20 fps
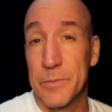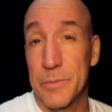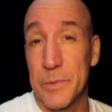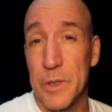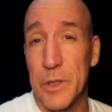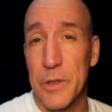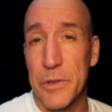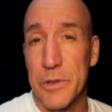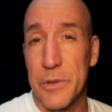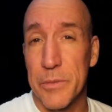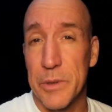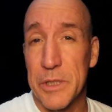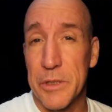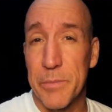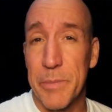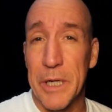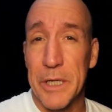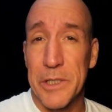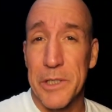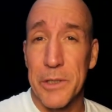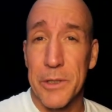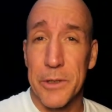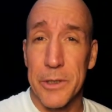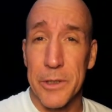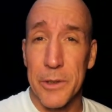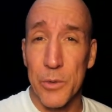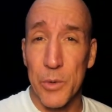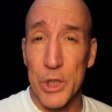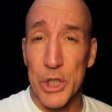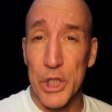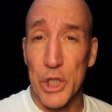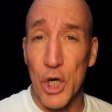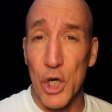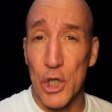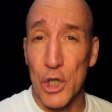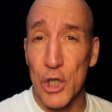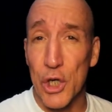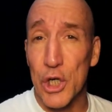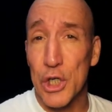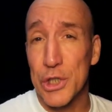It also means bacteria, which are
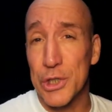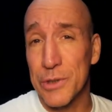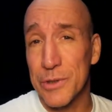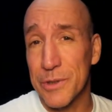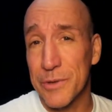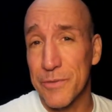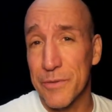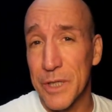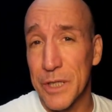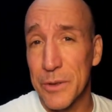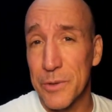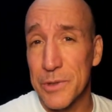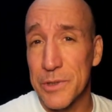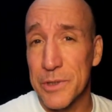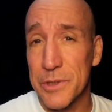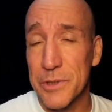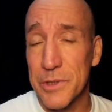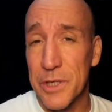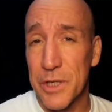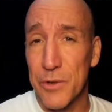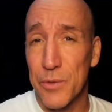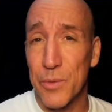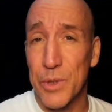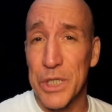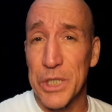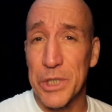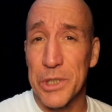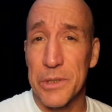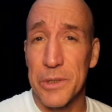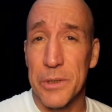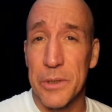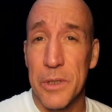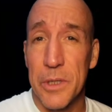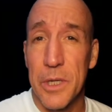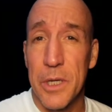larger than viruses, can reach it.